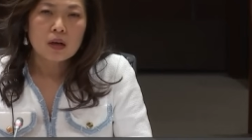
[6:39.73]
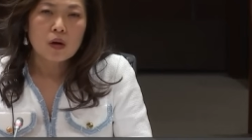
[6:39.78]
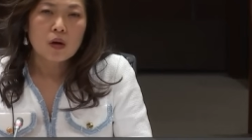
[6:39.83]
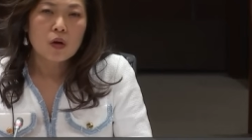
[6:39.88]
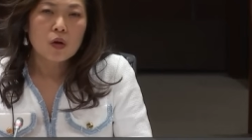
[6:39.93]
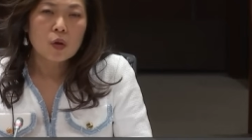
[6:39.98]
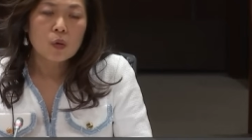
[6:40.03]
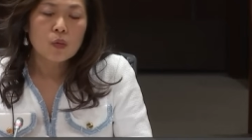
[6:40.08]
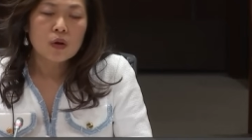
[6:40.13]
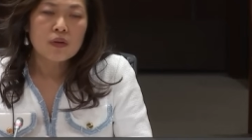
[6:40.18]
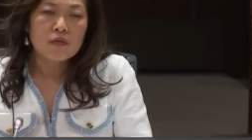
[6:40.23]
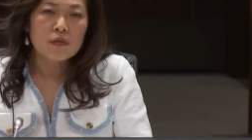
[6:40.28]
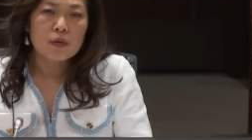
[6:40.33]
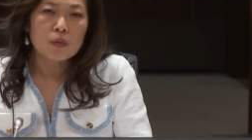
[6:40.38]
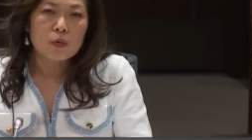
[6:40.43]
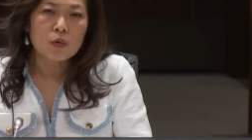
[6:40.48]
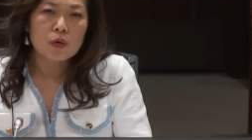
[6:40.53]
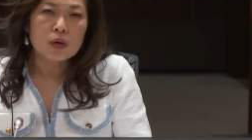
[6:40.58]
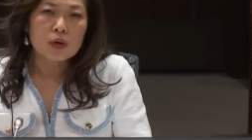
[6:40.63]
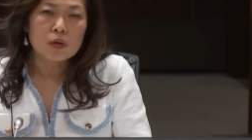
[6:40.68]
all the way
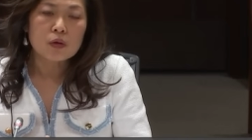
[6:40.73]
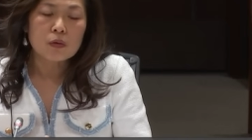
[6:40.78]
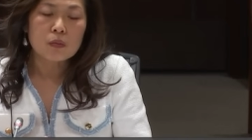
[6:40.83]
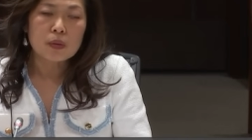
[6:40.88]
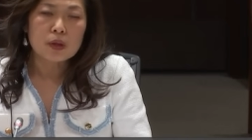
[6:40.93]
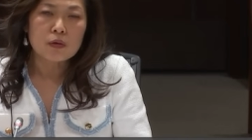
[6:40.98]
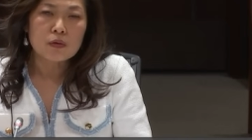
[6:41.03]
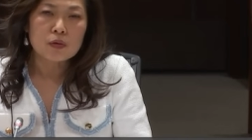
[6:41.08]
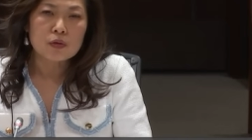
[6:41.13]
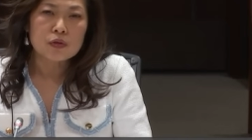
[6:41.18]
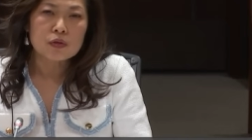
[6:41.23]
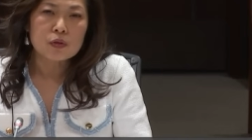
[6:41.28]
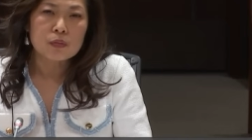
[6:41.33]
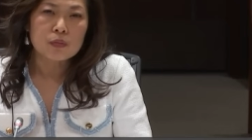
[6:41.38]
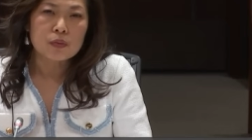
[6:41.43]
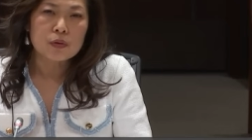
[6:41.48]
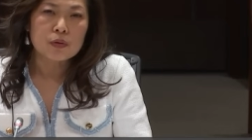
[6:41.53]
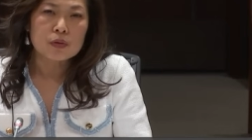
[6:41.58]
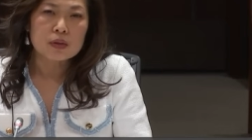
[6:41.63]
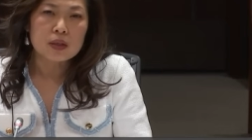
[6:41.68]
from critical minerals to
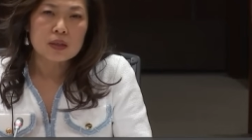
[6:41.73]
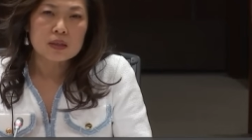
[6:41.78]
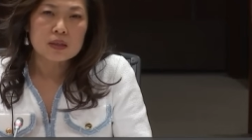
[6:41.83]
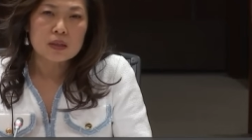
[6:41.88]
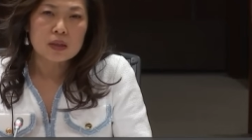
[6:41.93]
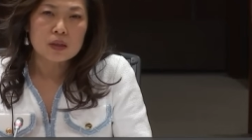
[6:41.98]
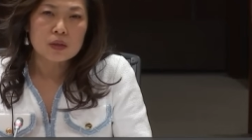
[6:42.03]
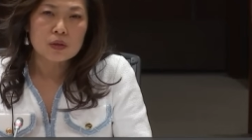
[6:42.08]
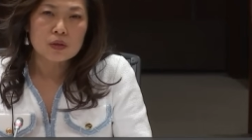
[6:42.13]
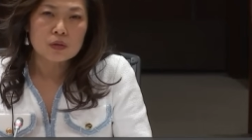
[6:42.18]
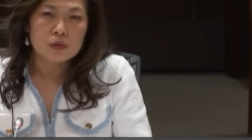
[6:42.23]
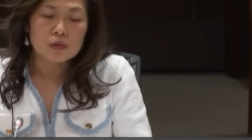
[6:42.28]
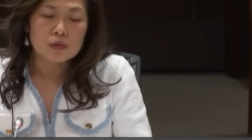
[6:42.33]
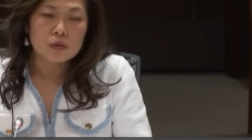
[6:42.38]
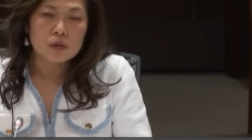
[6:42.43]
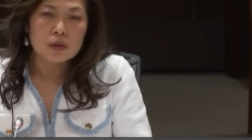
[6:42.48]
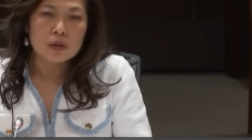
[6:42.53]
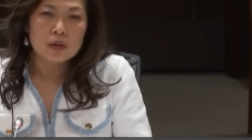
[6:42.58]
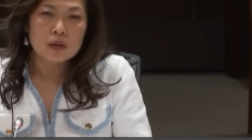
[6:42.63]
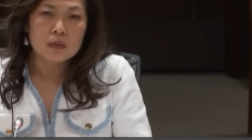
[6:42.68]
processing
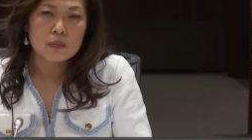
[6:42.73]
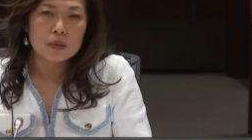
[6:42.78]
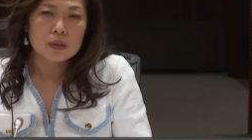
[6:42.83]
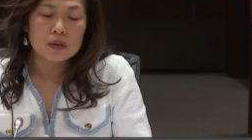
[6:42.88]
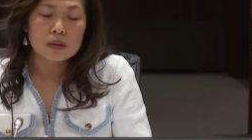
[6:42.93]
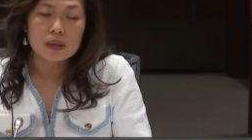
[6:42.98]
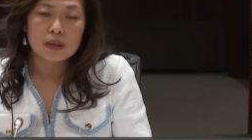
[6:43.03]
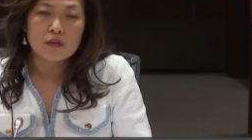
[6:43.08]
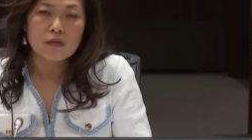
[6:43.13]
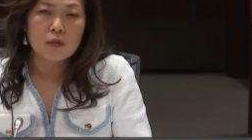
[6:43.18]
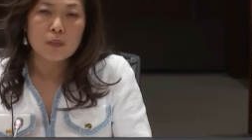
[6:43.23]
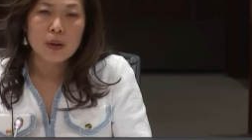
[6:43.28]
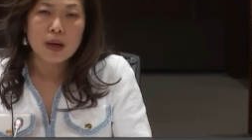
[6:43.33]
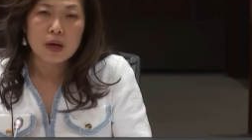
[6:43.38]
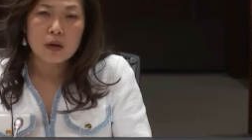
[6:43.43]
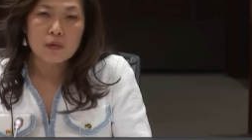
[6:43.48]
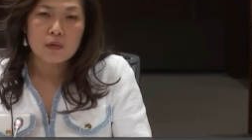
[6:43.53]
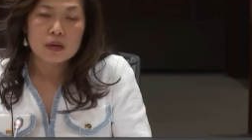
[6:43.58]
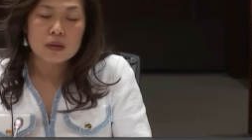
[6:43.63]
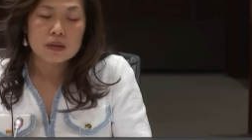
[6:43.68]
to the building of the
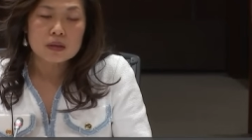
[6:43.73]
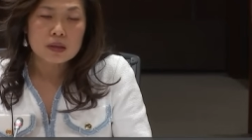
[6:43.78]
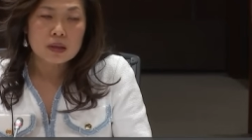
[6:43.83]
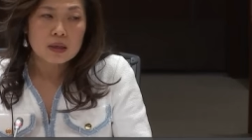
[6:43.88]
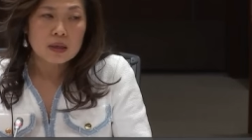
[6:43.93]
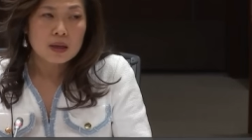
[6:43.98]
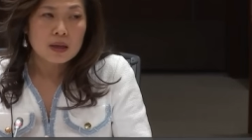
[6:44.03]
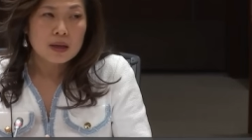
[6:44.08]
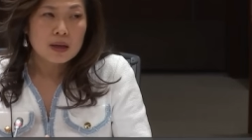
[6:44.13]
batteries.